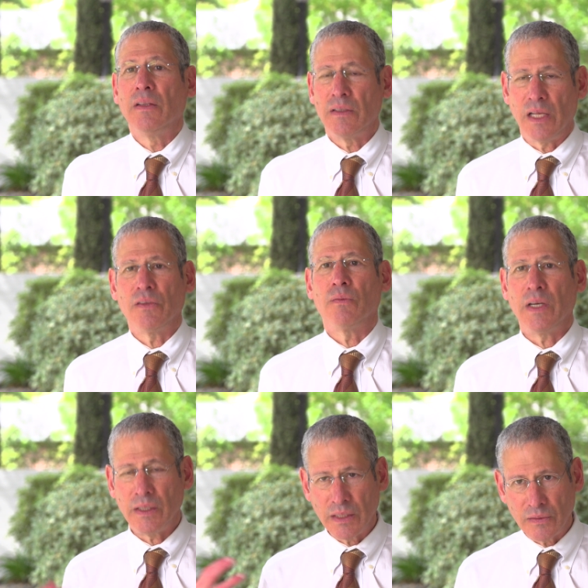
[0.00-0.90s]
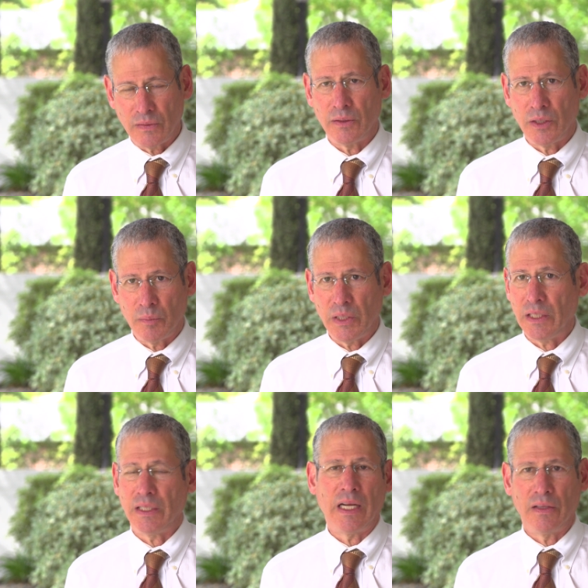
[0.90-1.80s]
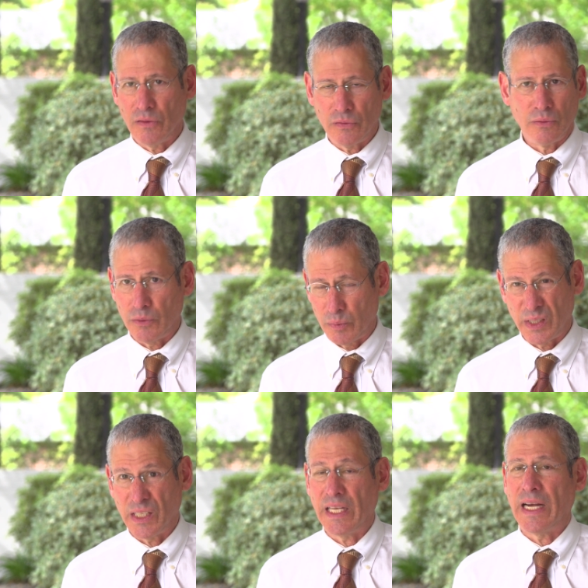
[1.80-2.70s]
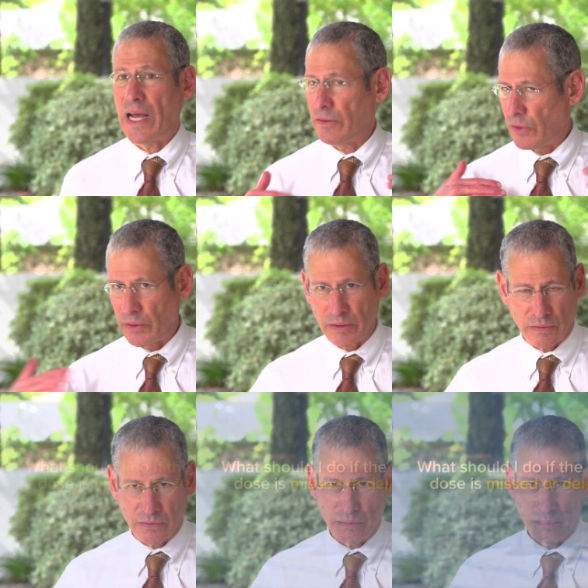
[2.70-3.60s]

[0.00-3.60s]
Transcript: the less variants they're going to be, and the sooner we're going to get out of all this.